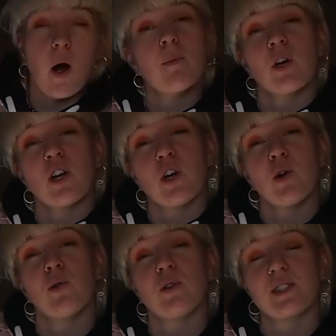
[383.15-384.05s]
I'm going
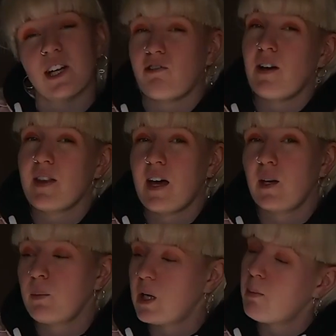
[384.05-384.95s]
to decorate that in
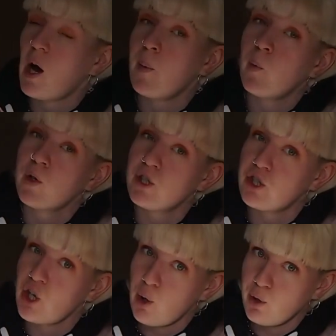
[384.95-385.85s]
a minute, but I want to
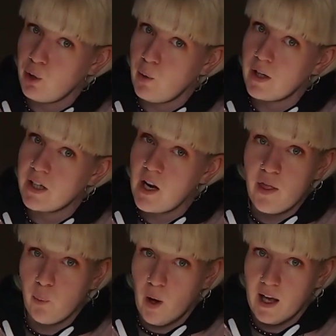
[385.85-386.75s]
show you
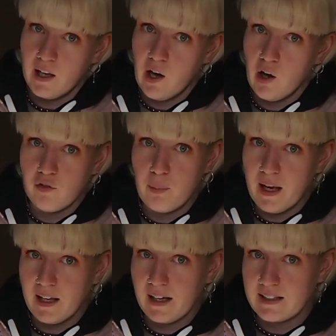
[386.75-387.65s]
another way of
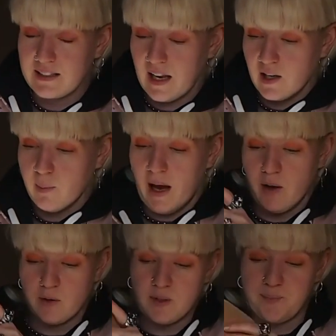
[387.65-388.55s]
making a stand-up
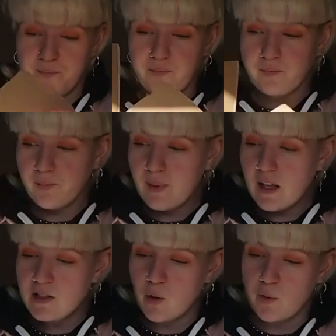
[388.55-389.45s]
house.
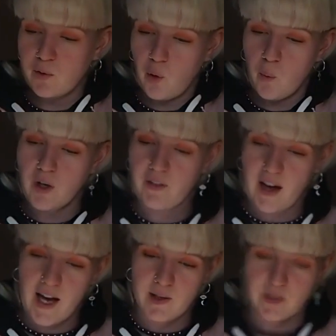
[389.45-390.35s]
So we've got one of our
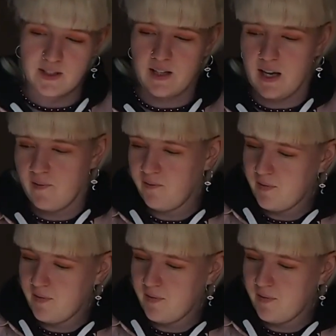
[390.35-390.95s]
houses there.